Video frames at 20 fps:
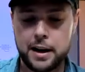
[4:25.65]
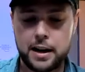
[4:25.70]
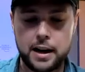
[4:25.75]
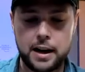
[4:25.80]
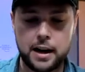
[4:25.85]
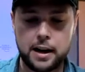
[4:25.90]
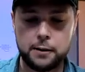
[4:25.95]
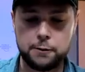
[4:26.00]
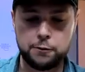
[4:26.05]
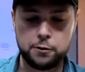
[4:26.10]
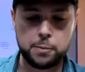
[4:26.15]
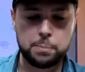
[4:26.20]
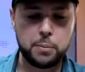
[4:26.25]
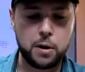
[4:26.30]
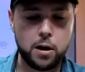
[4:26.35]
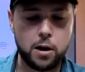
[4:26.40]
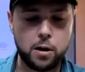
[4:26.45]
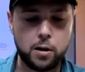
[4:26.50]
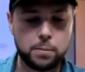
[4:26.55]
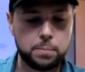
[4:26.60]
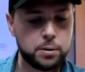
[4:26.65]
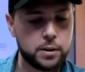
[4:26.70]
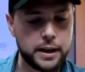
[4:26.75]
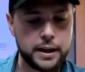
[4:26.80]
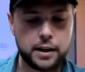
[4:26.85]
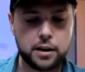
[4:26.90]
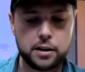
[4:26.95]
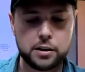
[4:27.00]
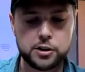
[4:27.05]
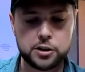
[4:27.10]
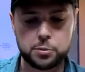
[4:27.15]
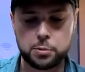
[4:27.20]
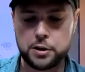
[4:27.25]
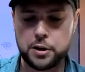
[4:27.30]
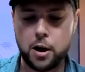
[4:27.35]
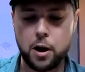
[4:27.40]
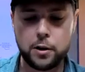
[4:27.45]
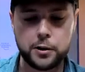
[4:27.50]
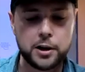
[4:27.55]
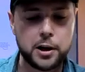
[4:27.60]
Uh, football players
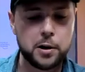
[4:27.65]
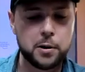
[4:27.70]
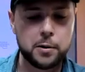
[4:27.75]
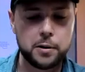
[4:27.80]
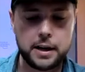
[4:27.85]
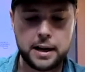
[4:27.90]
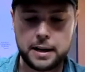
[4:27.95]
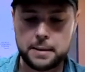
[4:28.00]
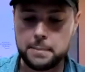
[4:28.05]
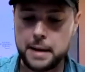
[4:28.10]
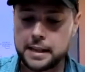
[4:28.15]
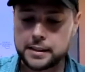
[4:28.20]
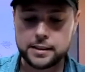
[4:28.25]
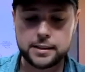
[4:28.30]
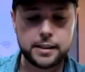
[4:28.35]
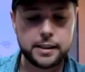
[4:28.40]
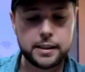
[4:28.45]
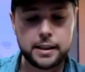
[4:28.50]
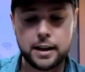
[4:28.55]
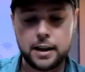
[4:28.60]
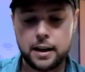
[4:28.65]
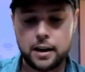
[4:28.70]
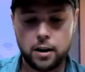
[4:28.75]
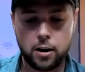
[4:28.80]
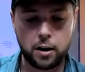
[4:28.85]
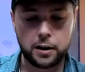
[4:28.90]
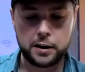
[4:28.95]
Ronaldo and Messi